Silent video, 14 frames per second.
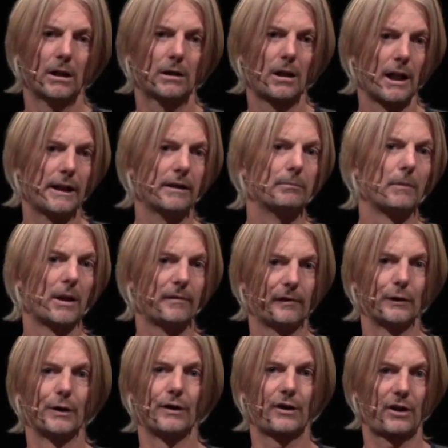guided
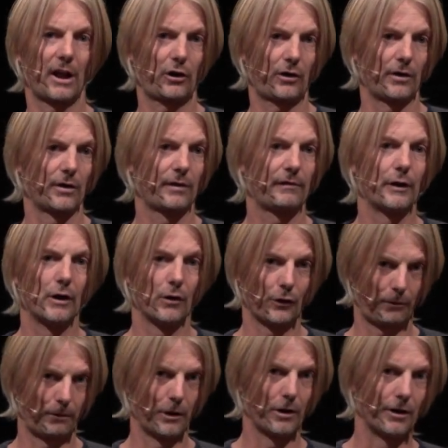mindfulness sessions for the
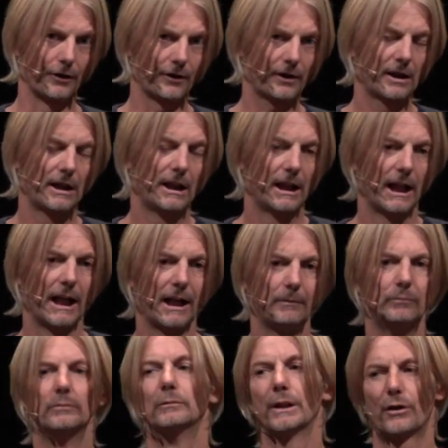entrepreneurs,
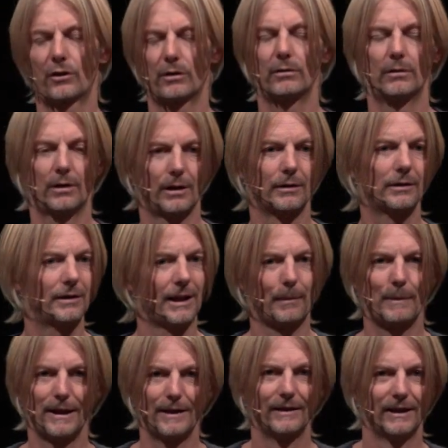um, which you can, I
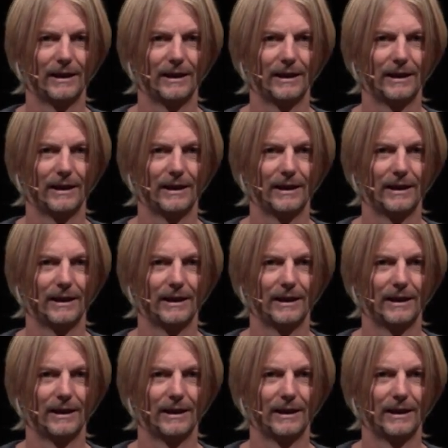mean,